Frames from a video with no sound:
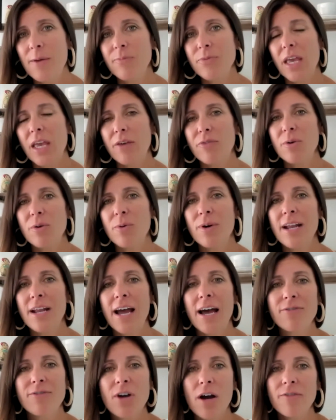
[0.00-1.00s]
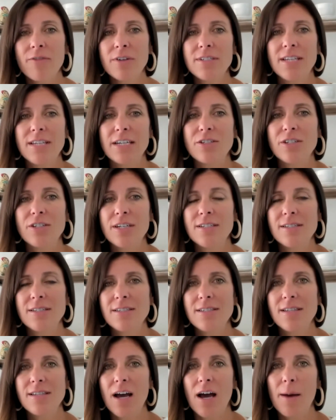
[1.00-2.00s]
If you want to have
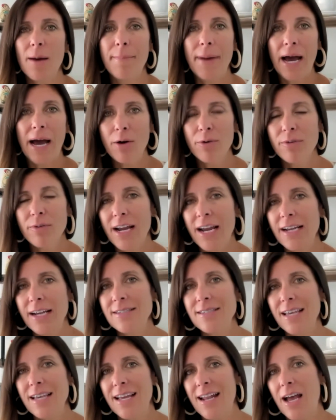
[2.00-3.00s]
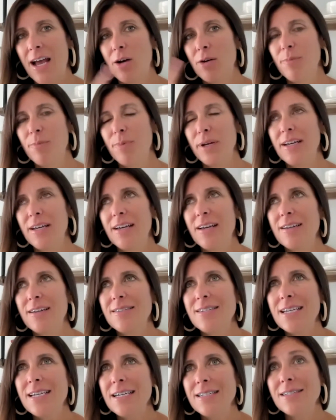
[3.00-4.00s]
conversations about race and help
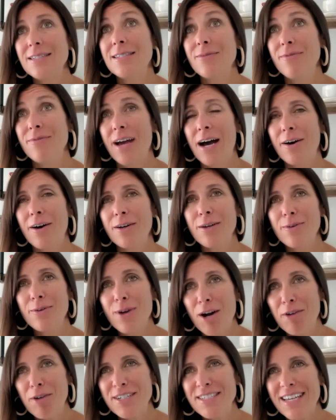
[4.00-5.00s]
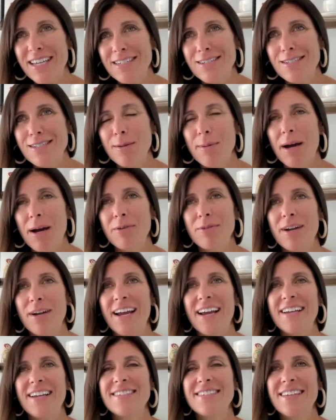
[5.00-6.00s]
teens value conversations about
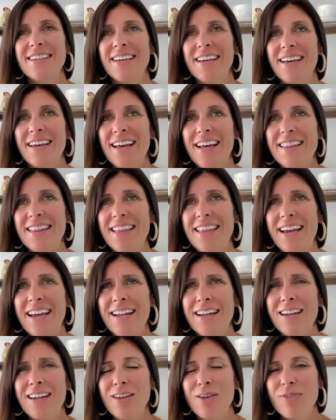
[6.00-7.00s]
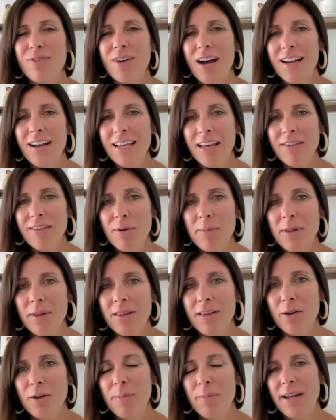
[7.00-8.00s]
race, then you've got to give them a
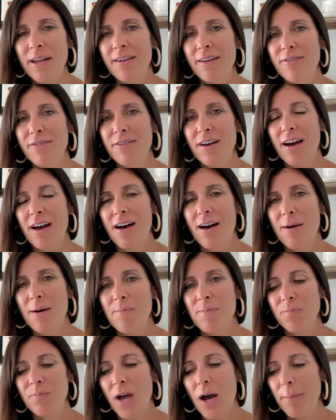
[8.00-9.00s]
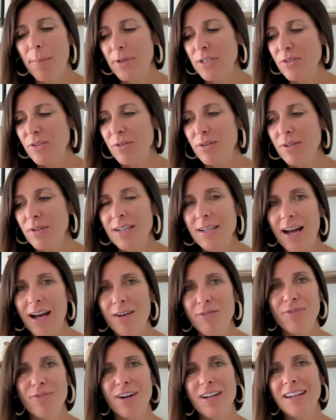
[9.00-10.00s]
little bit of opportunity to
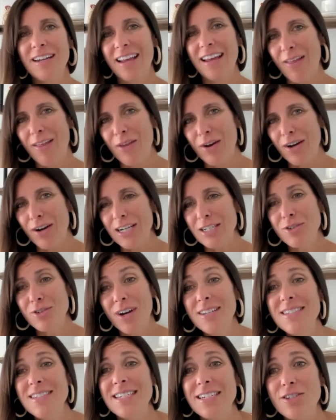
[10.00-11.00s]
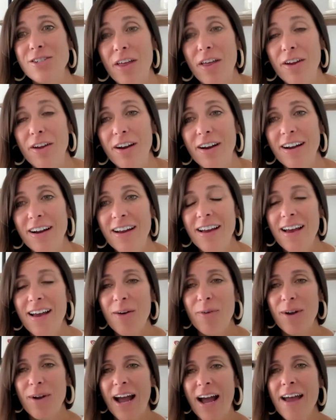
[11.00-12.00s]
have fun together and trust each other.
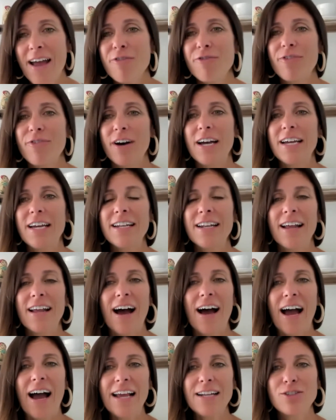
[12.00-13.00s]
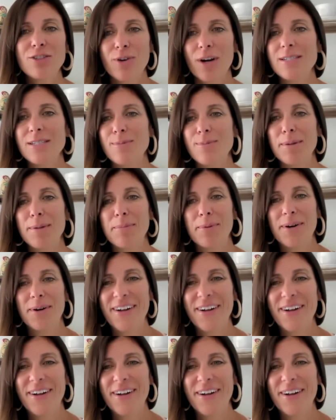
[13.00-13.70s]
When I have fun, I trust people.